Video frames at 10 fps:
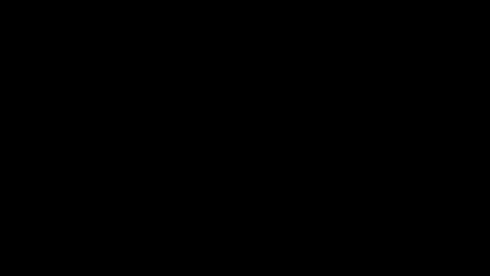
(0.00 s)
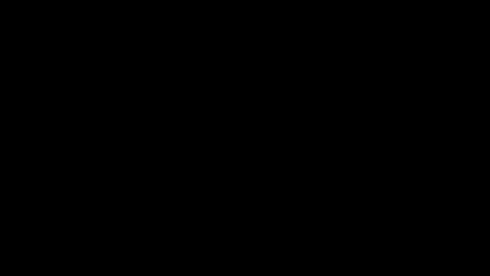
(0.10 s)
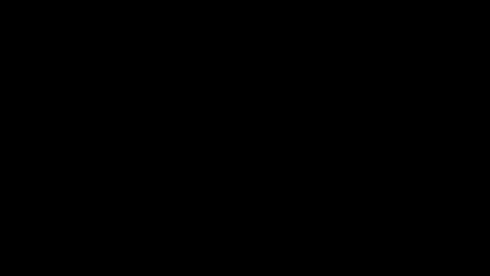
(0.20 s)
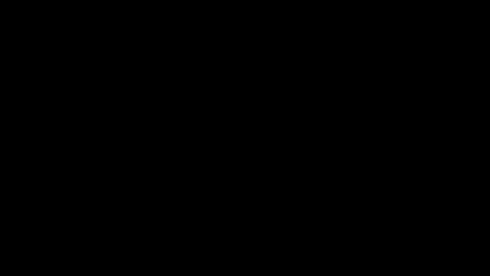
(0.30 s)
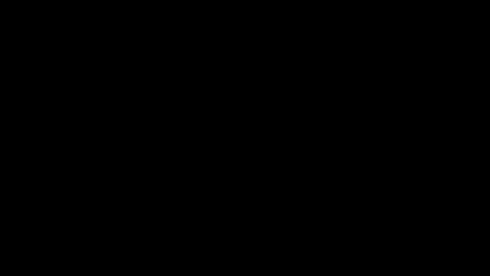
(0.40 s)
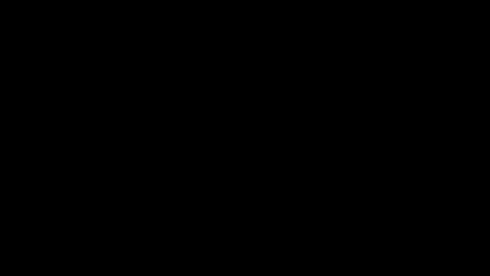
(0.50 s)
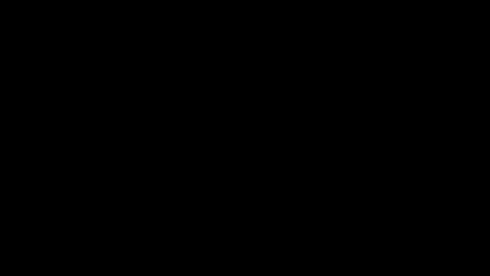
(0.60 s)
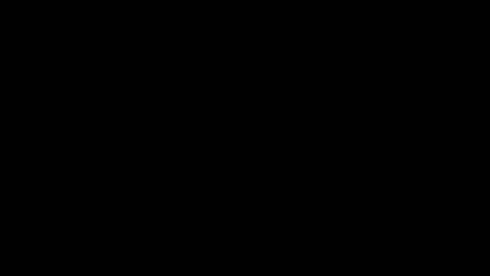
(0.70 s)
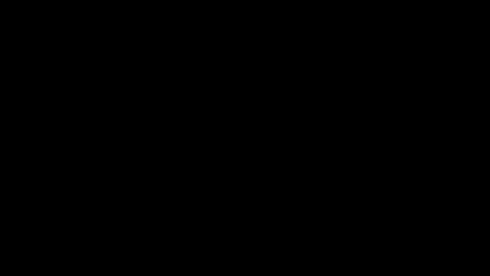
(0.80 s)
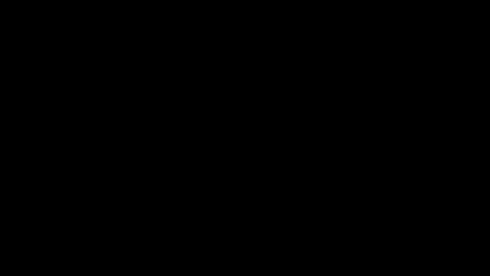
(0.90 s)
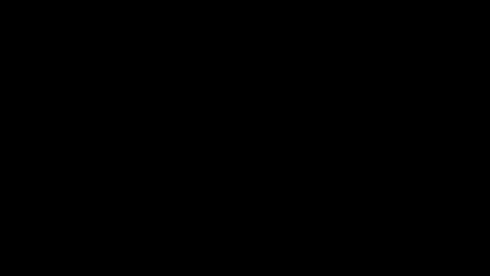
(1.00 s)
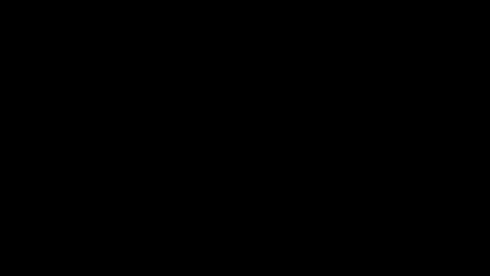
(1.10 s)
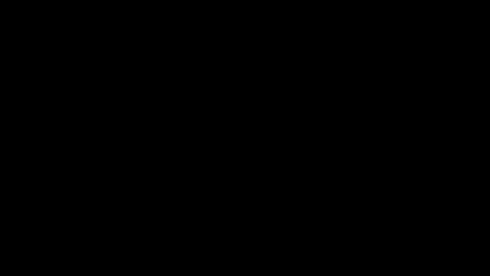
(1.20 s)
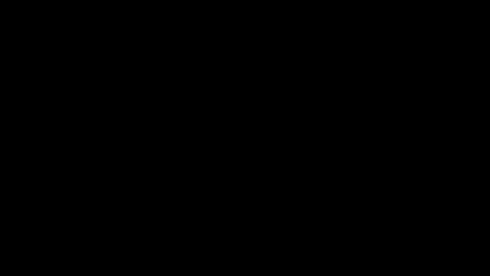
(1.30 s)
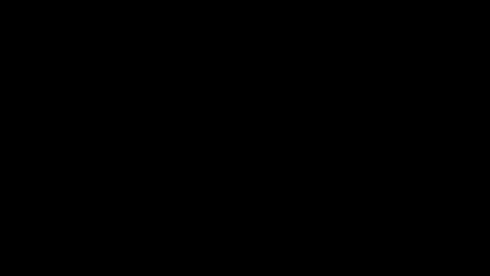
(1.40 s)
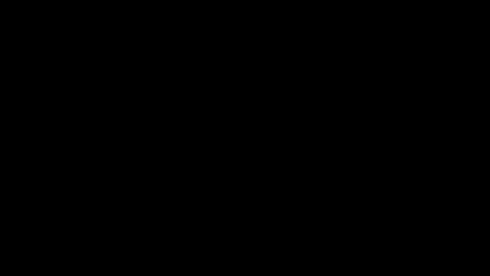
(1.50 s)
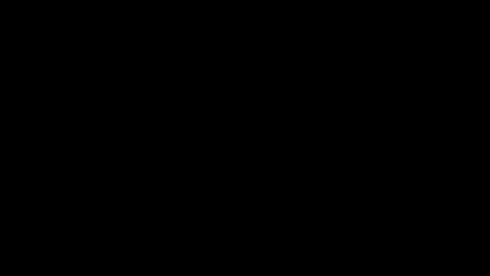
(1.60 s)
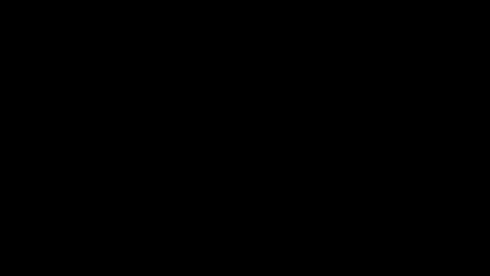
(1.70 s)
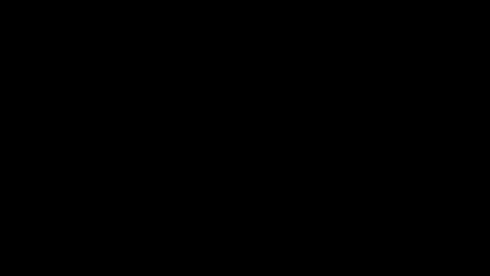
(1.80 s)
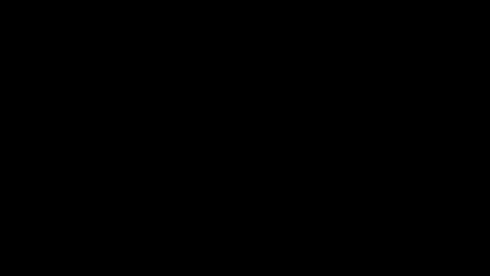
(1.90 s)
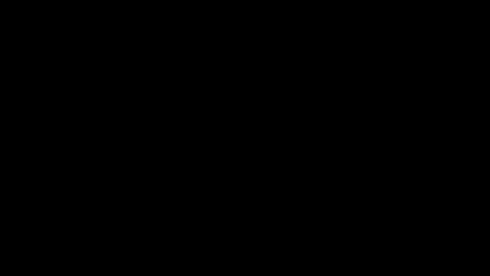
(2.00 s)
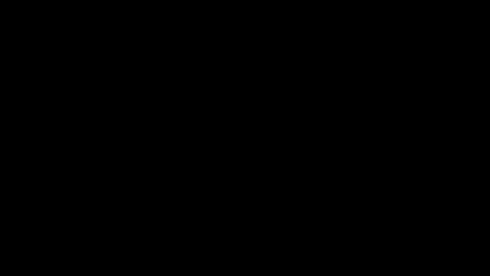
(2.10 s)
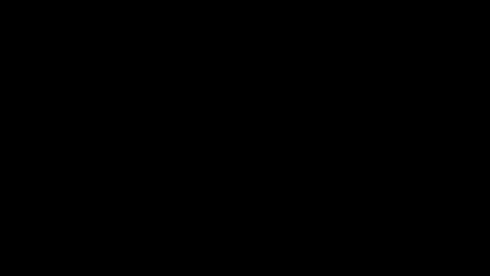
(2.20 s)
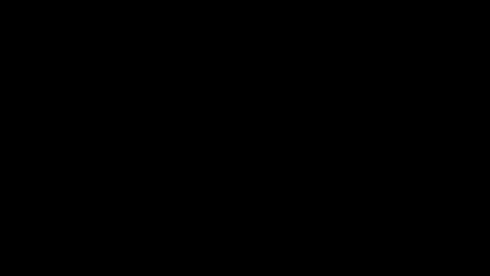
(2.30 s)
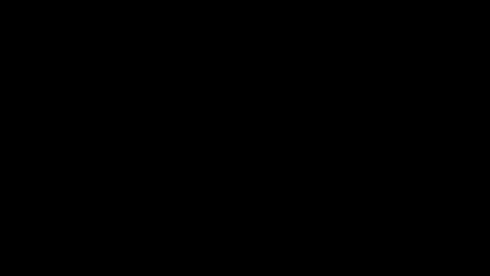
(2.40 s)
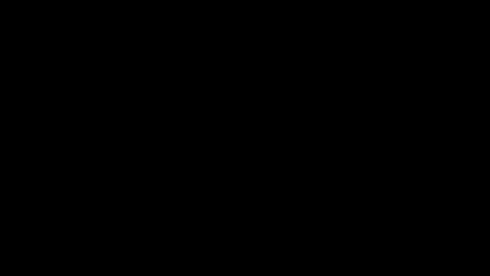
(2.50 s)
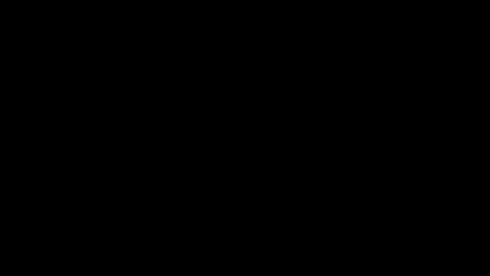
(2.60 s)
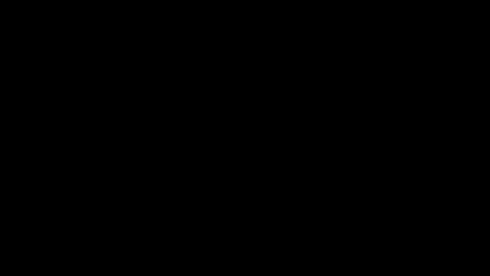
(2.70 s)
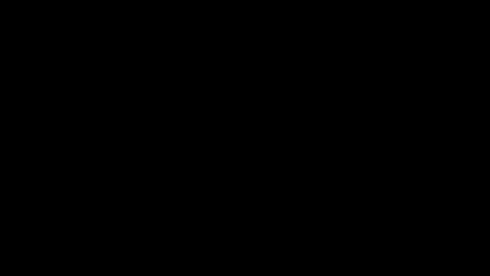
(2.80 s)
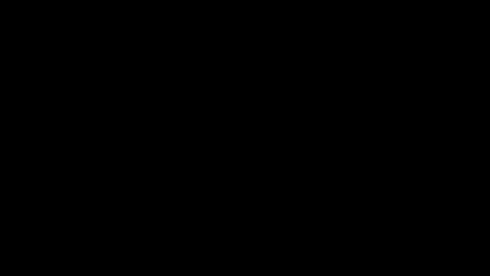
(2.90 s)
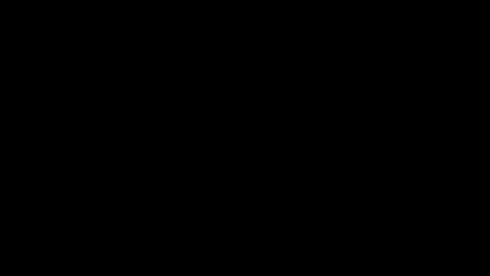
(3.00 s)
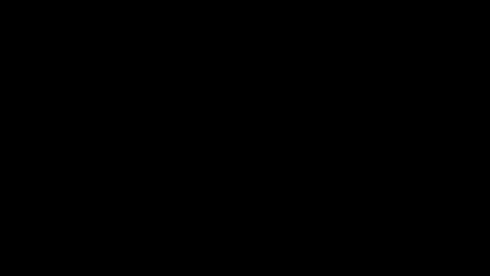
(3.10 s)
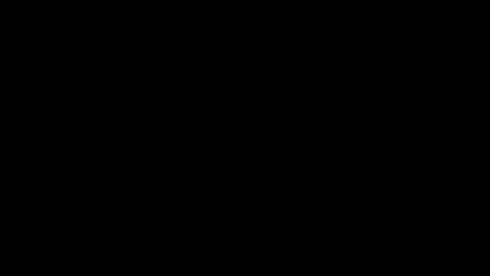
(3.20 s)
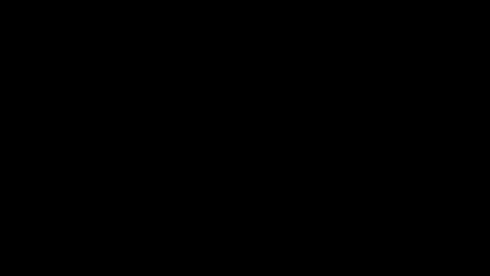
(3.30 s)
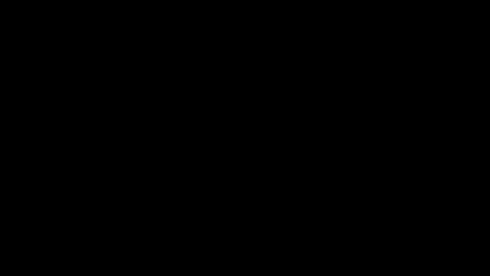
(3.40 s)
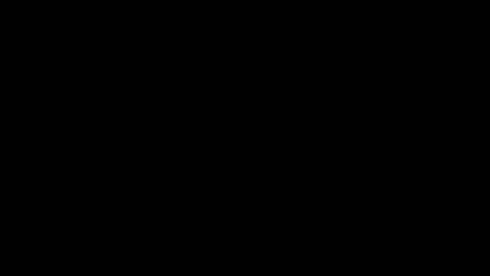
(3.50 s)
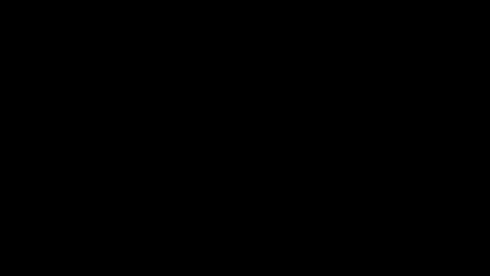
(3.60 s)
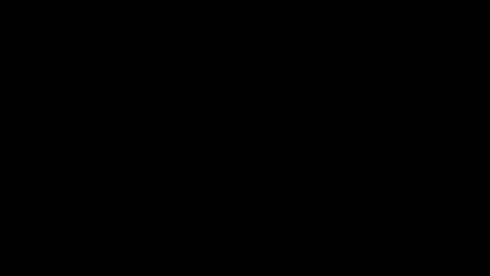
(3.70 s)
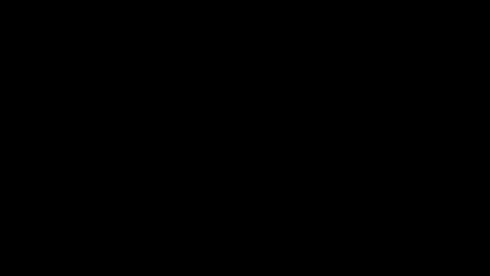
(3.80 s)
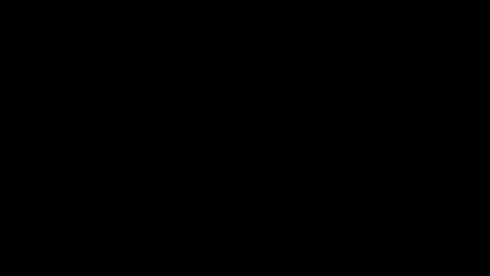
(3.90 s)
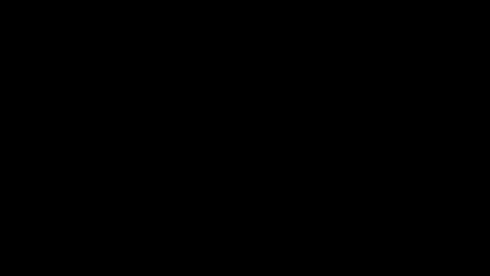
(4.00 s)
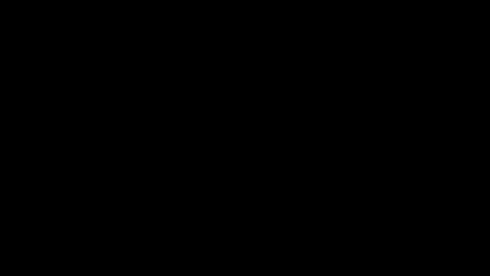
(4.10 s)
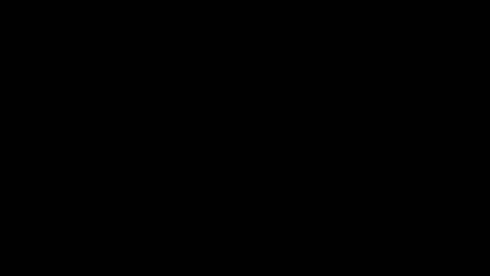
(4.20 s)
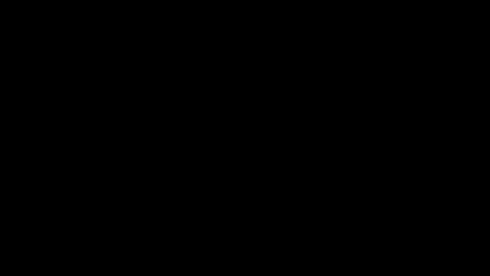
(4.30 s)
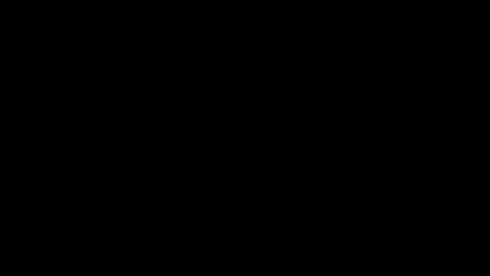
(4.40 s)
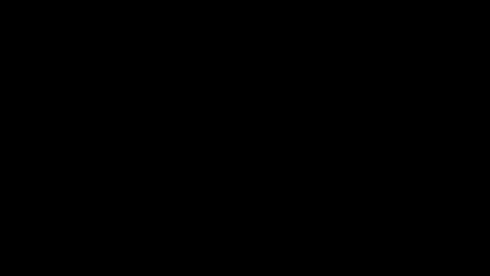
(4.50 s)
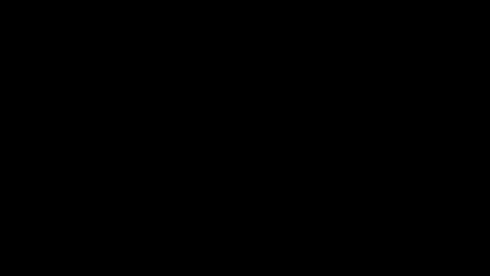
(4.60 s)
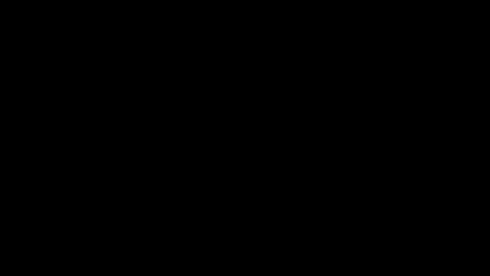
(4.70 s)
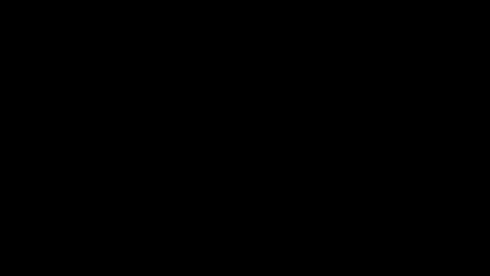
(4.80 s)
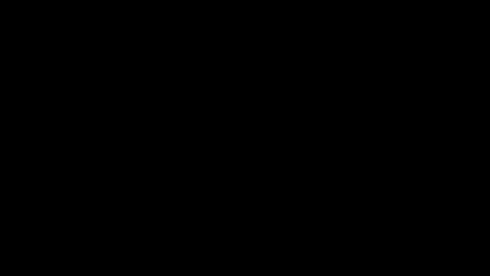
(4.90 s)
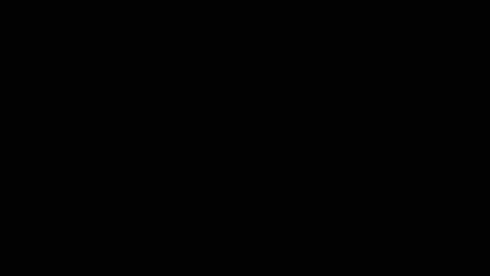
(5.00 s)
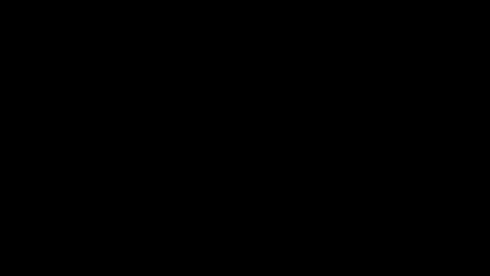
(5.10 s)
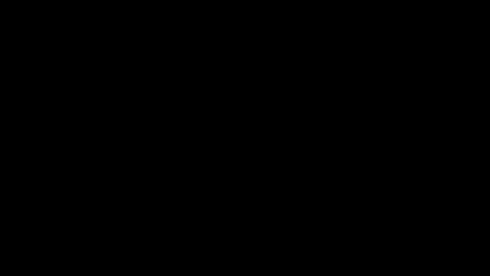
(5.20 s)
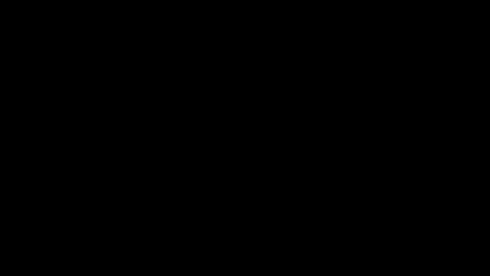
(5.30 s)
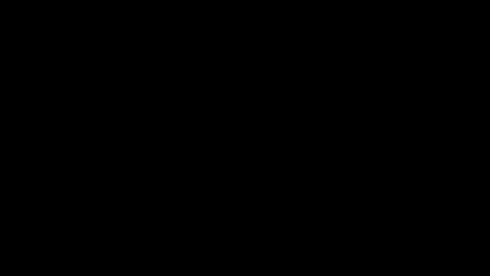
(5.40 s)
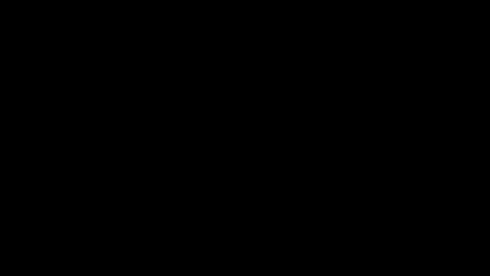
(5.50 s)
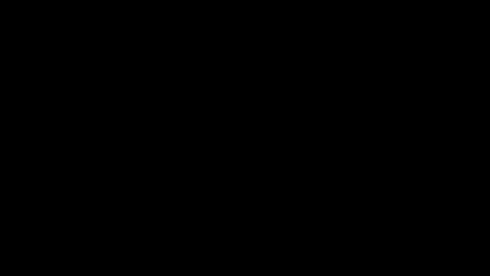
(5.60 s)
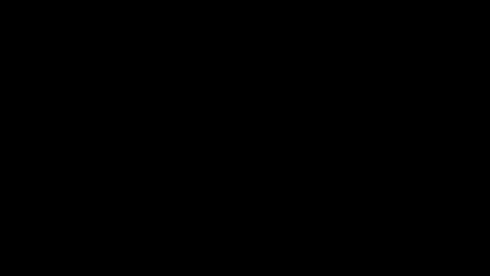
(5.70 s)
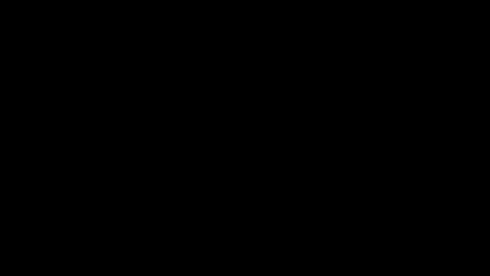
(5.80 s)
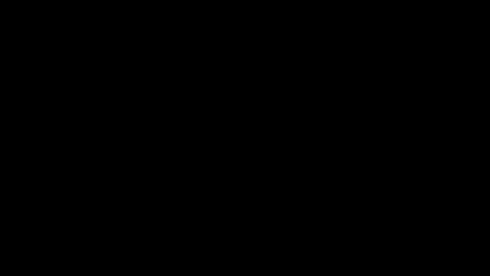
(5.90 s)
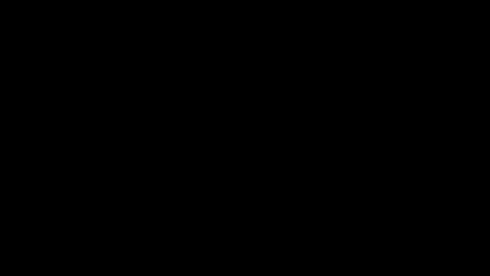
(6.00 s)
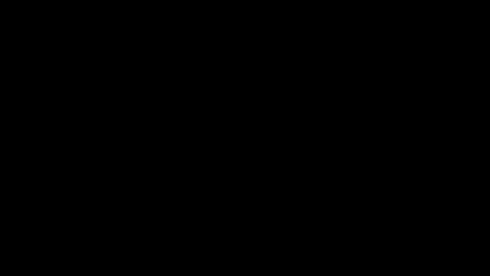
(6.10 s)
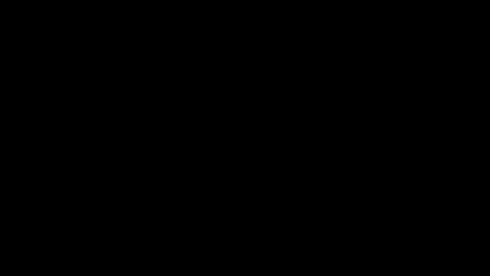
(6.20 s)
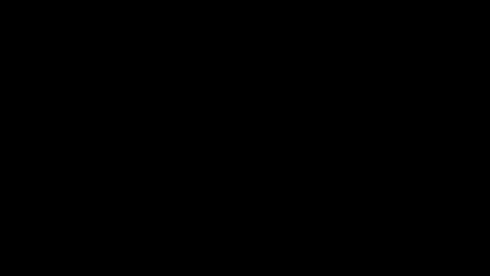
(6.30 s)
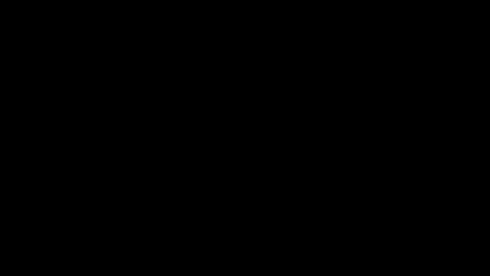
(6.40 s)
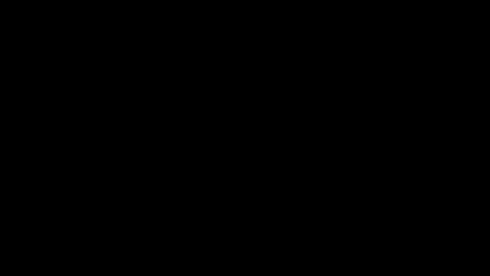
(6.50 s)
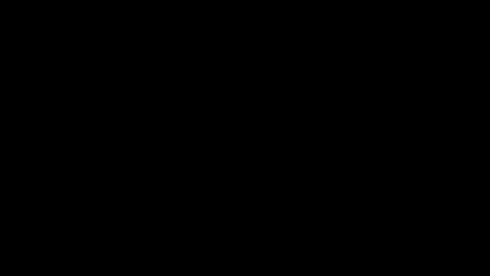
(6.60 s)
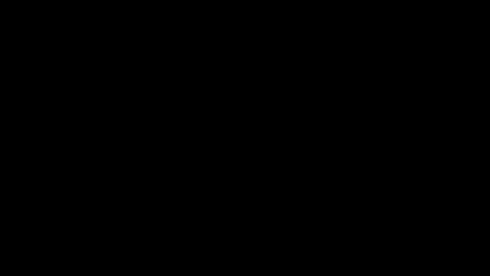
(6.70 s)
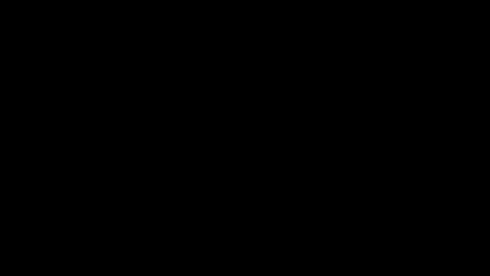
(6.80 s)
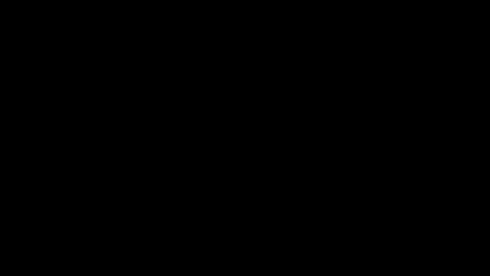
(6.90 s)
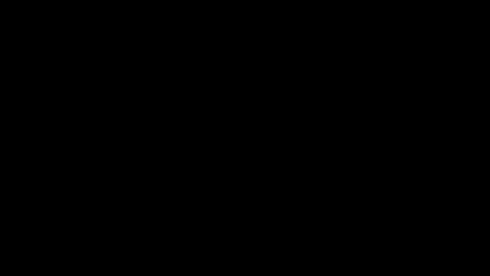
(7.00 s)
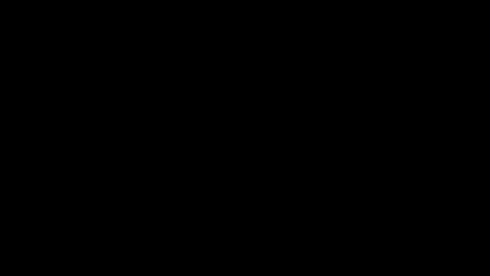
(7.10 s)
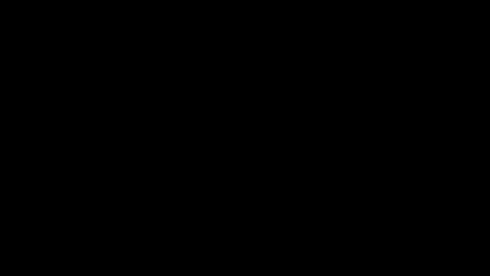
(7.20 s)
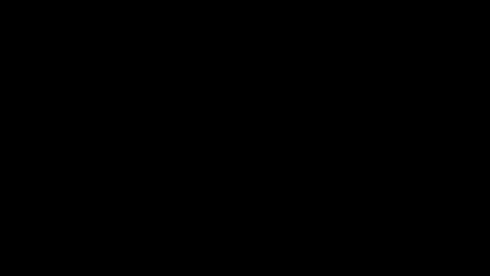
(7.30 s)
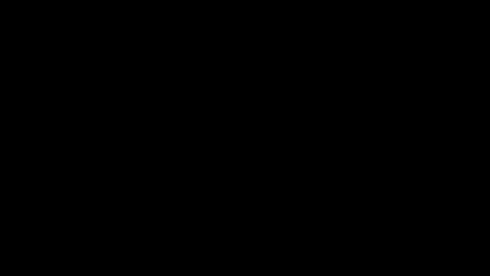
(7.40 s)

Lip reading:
Nobody's mouth can be seen.